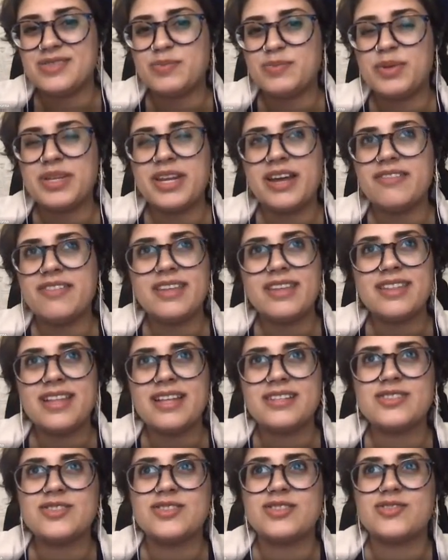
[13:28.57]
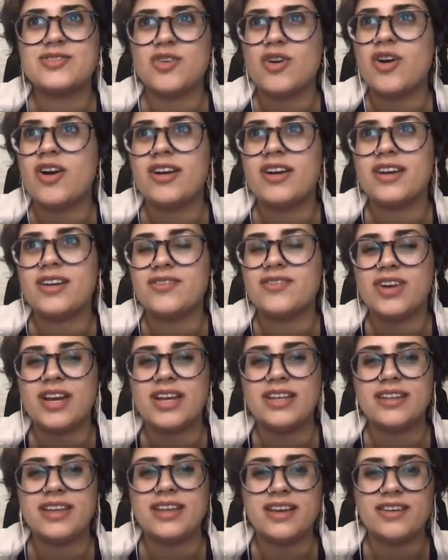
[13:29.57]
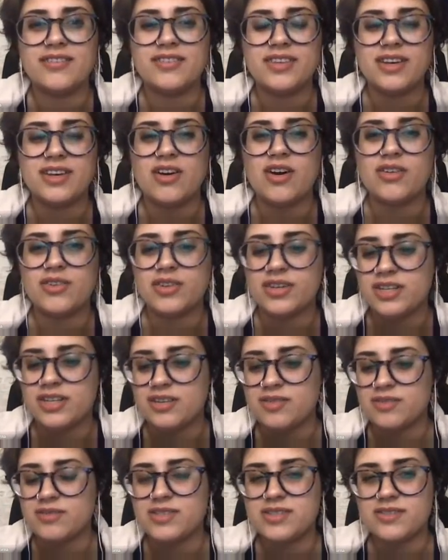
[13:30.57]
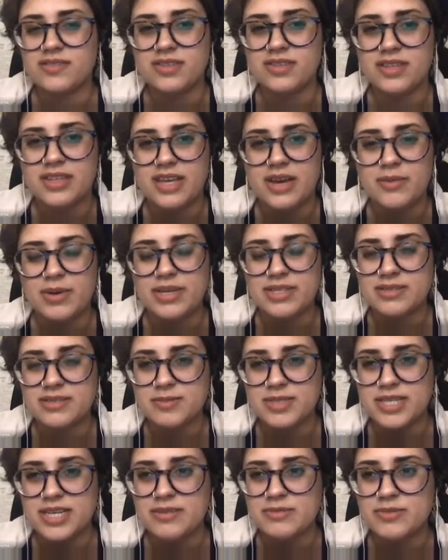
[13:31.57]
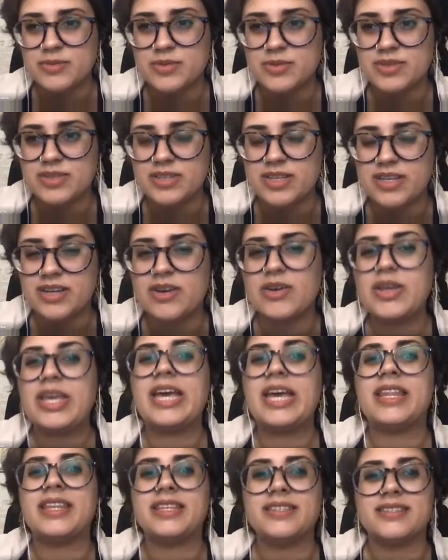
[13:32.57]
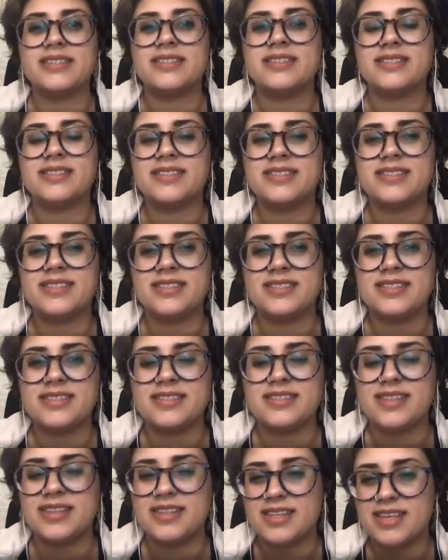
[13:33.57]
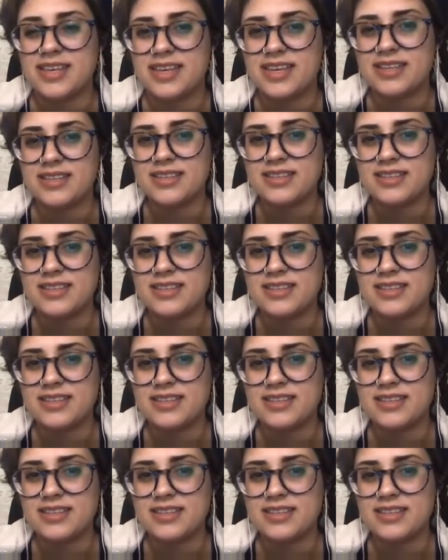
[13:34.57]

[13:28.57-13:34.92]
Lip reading: I feel like that's just drawing, right? Like I feel like all creatives feel that way sometimes where they're like, oh yeah, this is the thing.